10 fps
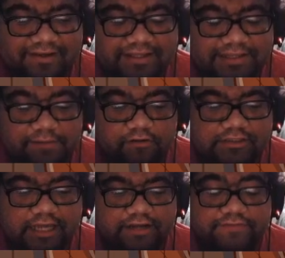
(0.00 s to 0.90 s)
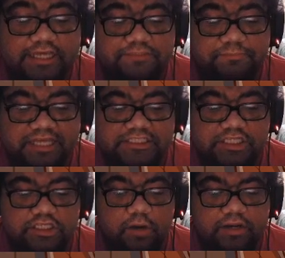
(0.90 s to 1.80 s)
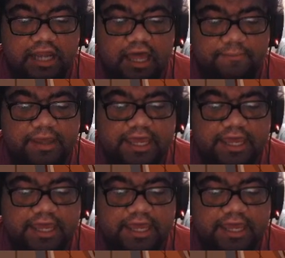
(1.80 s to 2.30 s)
There are a lot of nice places in Jotunheim.